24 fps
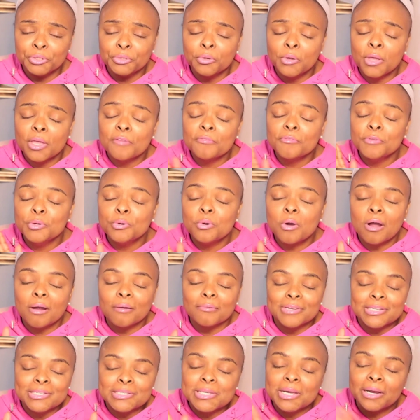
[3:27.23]
If you are
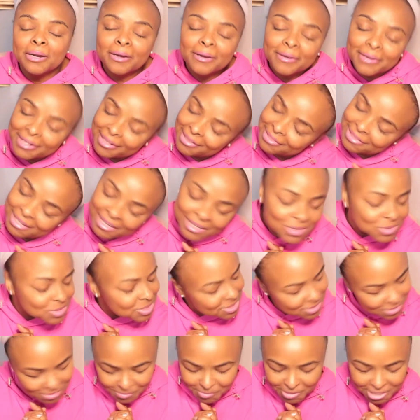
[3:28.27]
returning, thank you
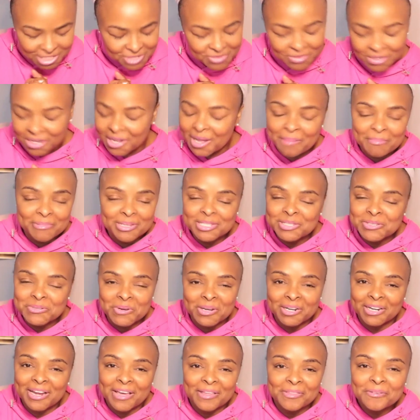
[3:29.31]
so much for coming to
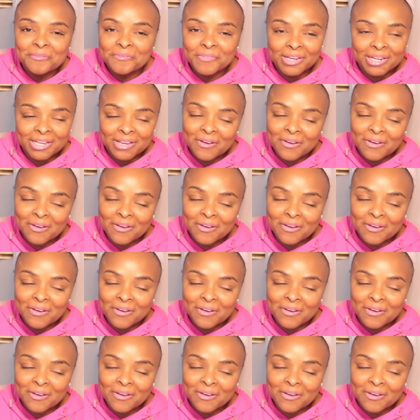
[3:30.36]
another video.